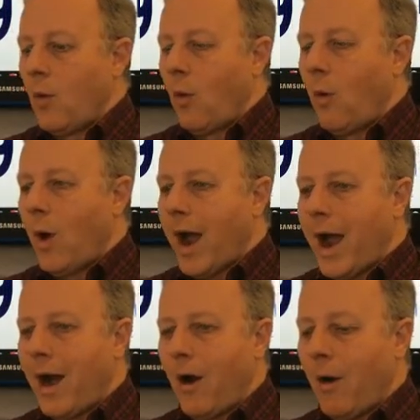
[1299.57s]

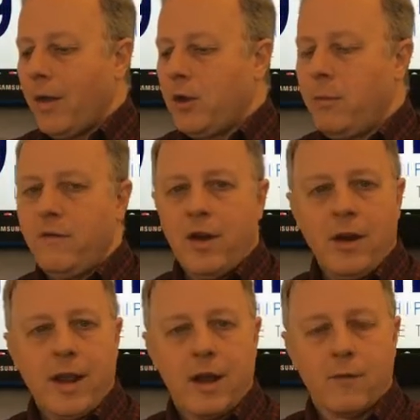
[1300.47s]
wow. And you'll be very
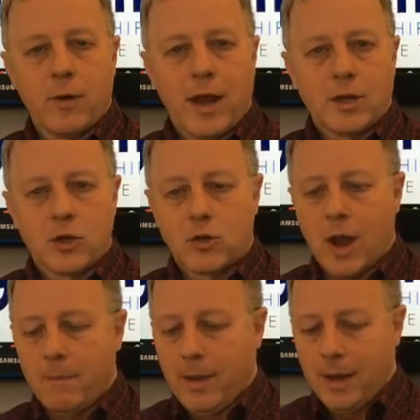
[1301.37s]
careful not to
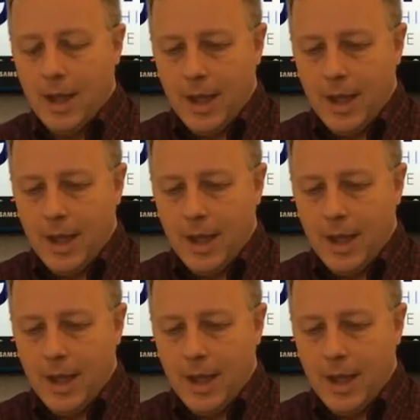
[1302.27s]
drop it,